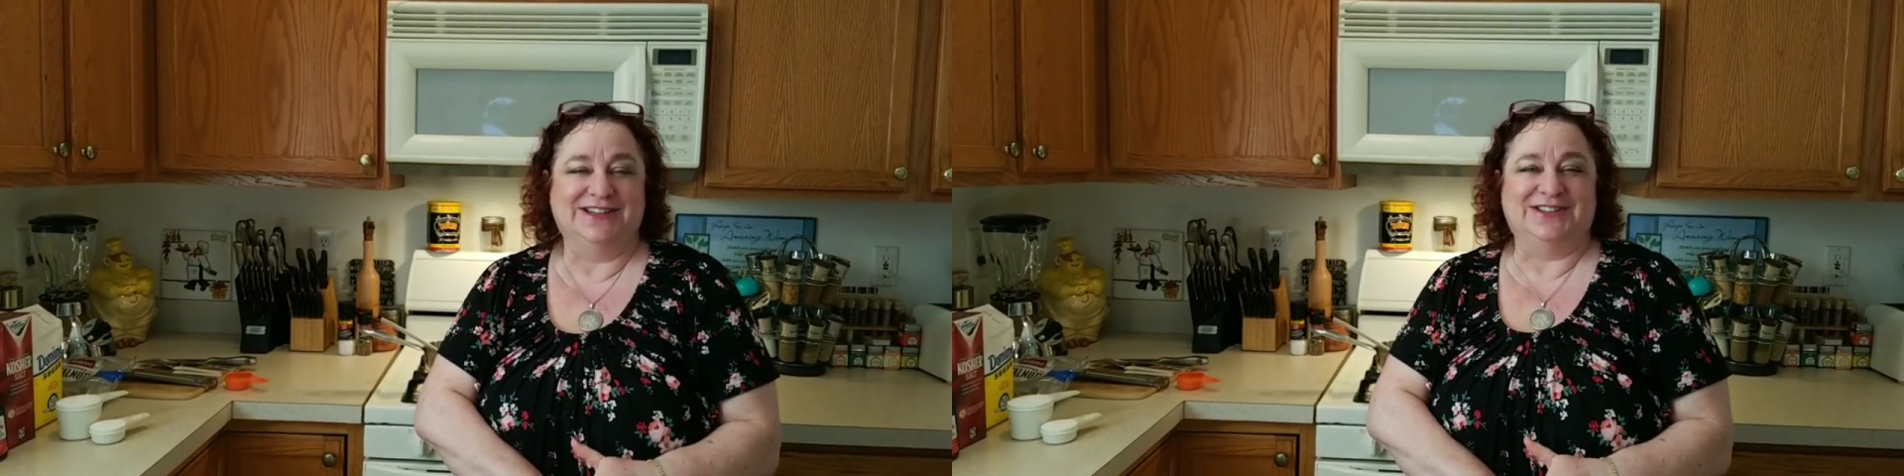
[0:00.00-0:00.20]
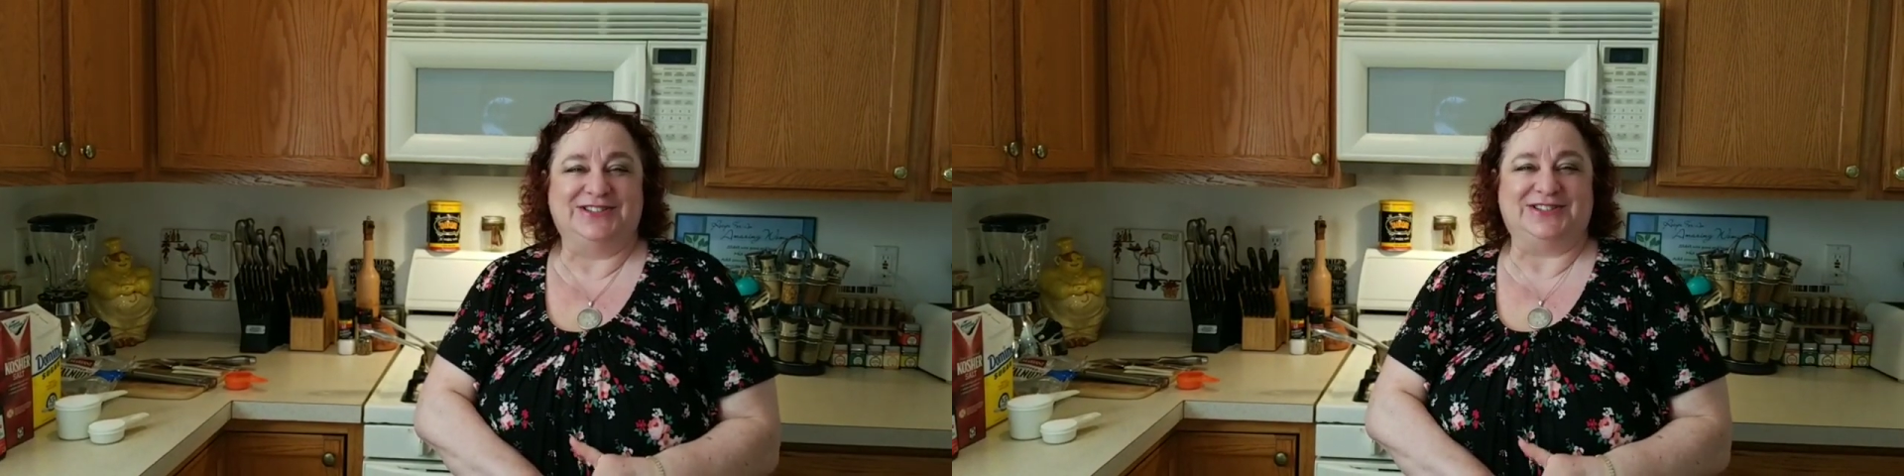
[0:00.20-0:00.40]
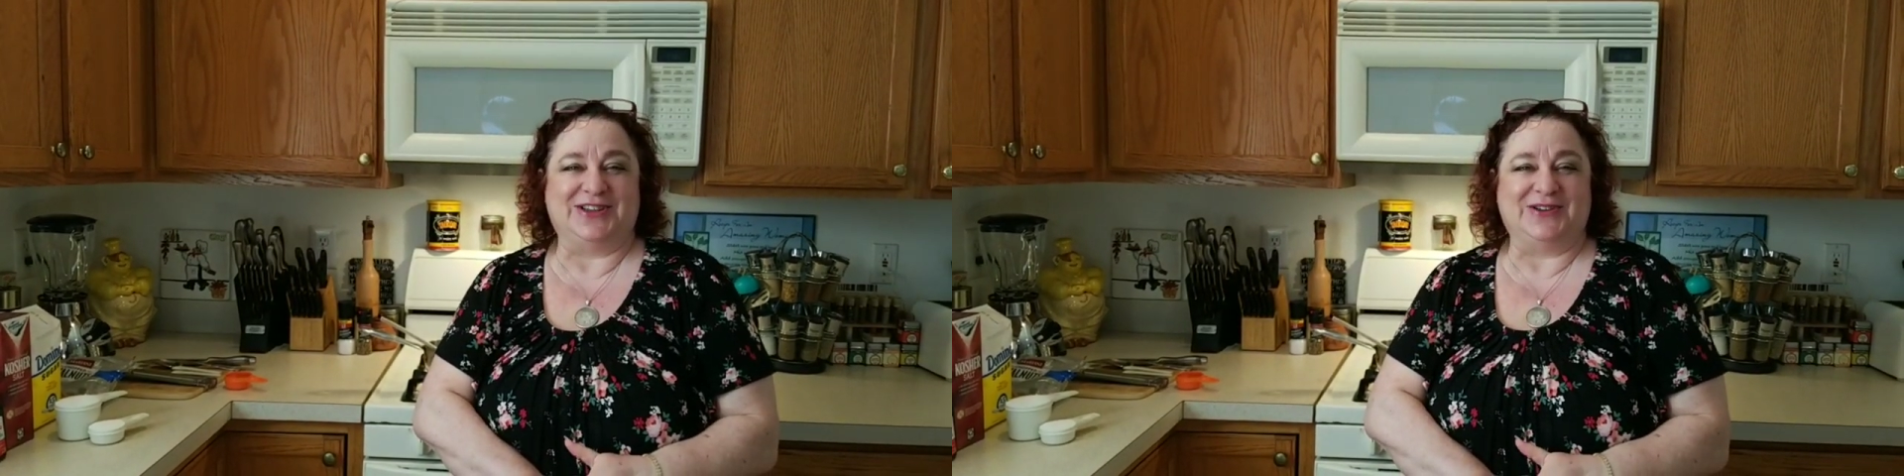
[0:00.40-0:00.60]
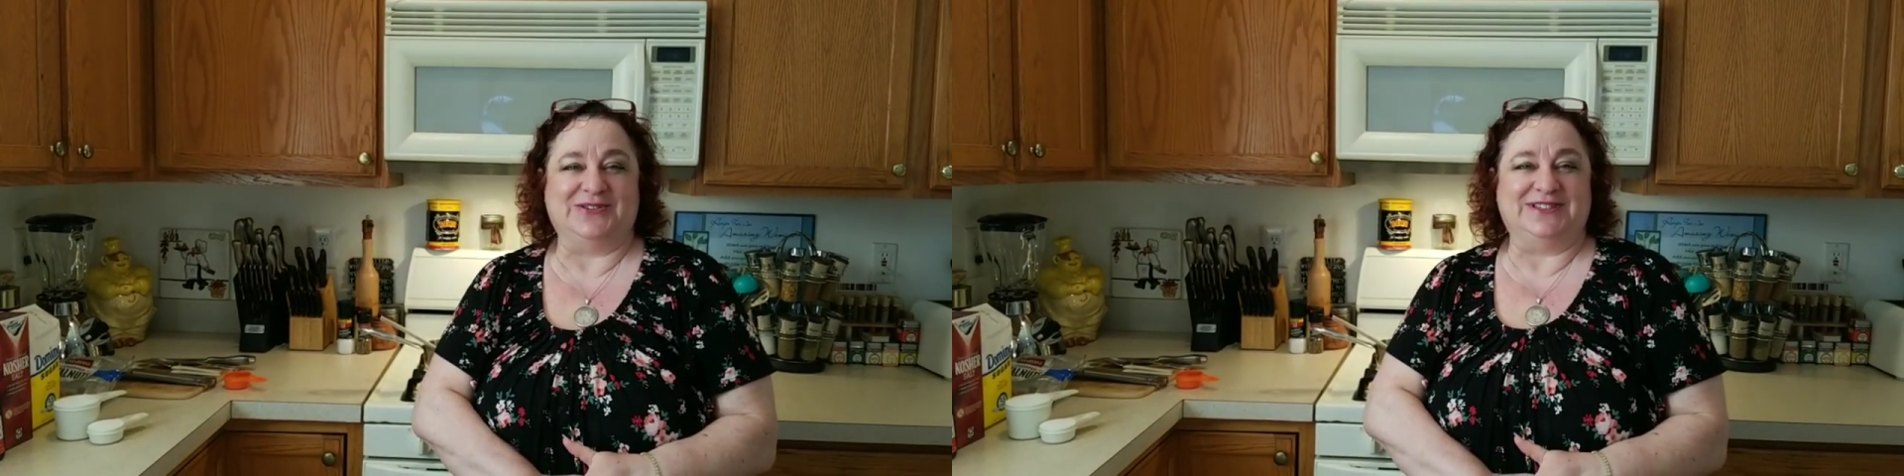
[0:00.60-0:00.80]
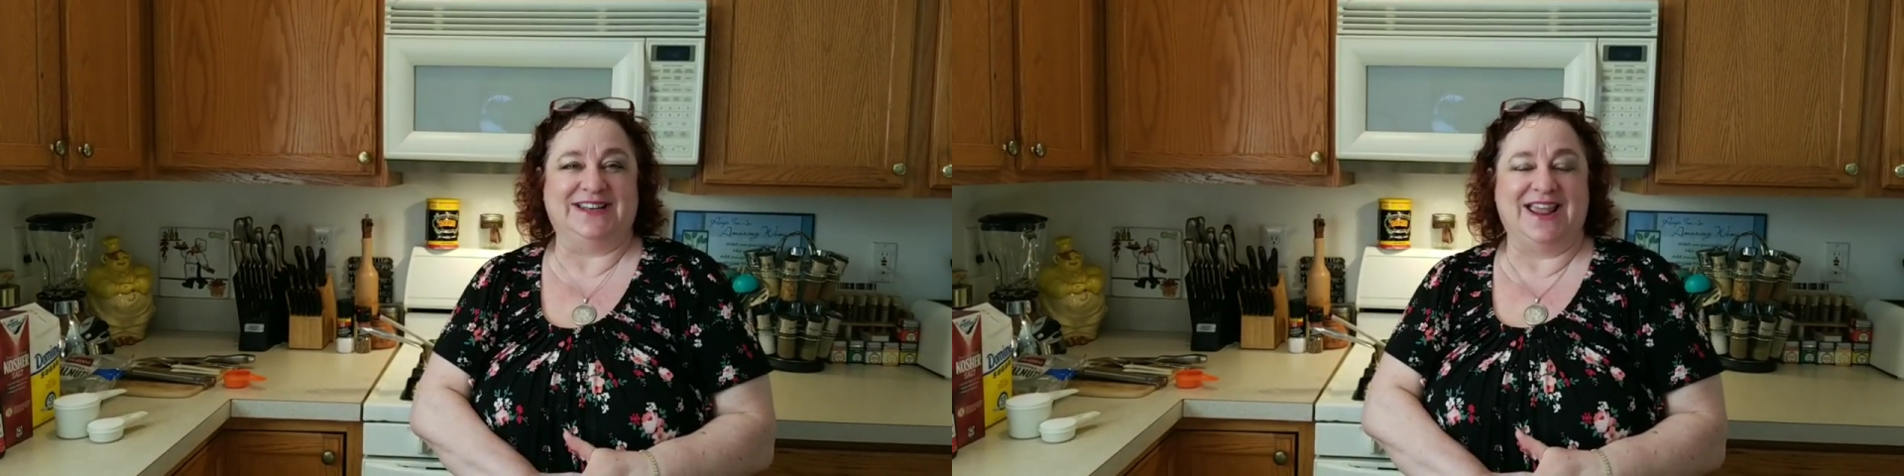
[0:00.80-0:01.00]
So
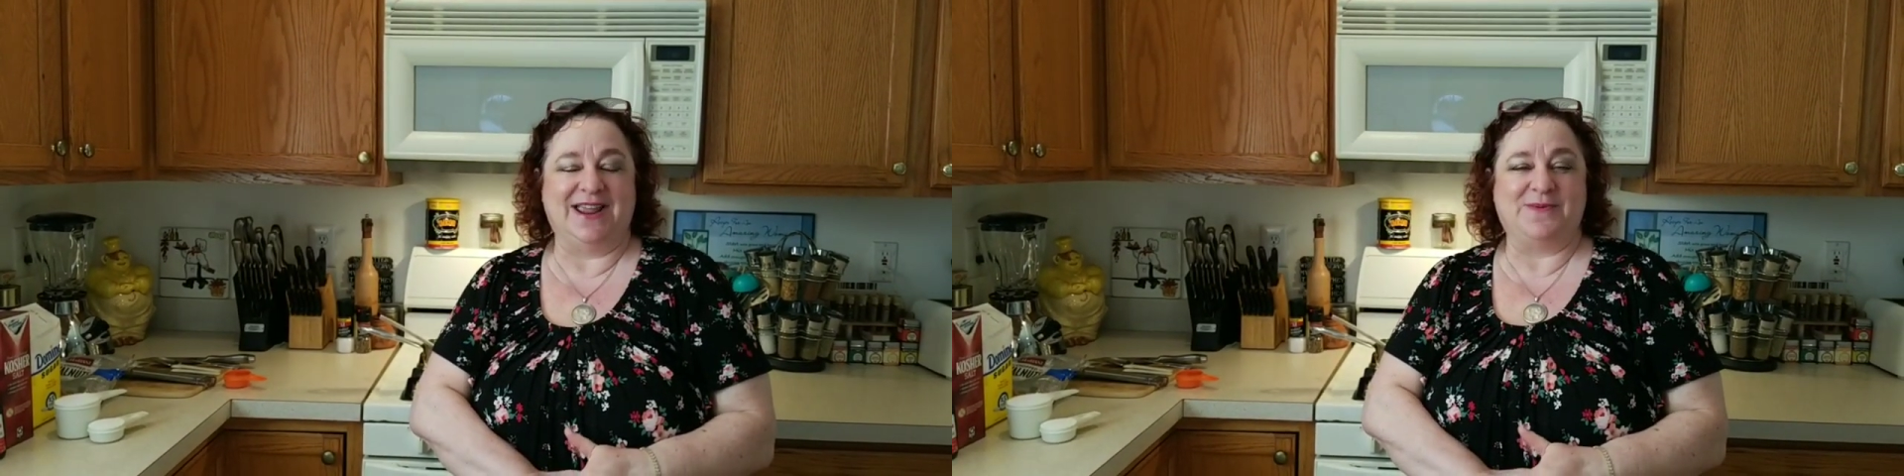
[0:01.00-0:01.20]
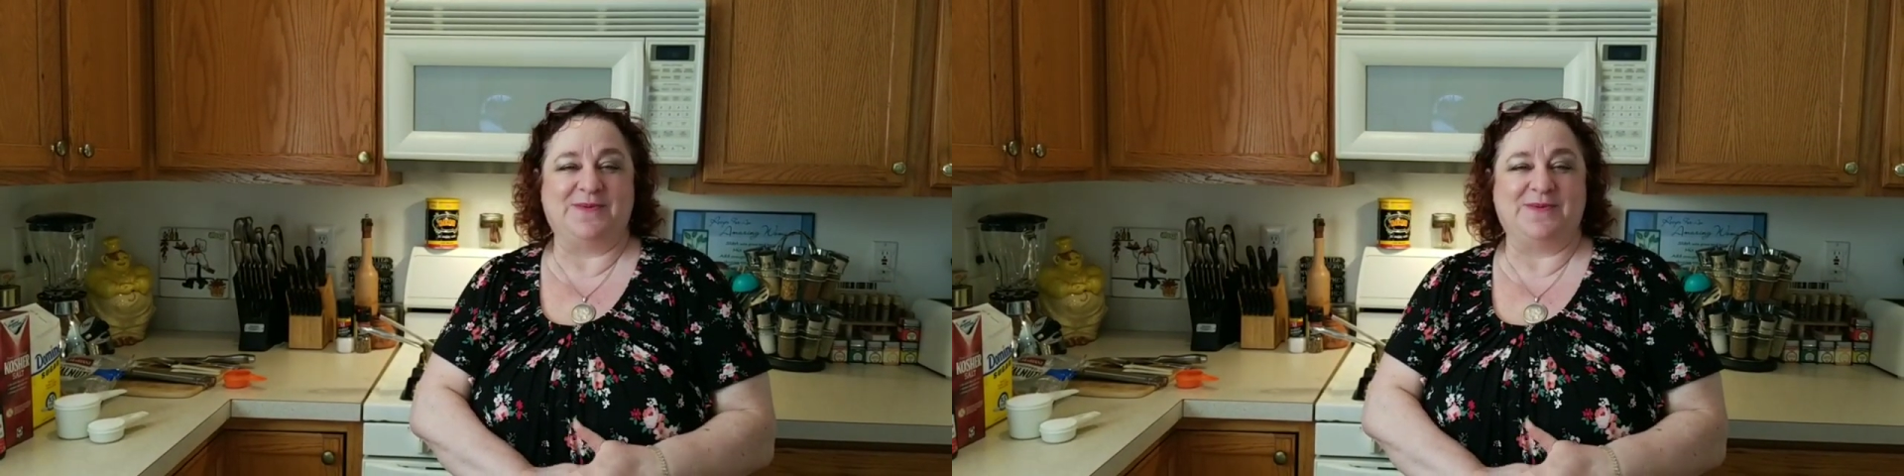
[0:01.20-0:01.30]
today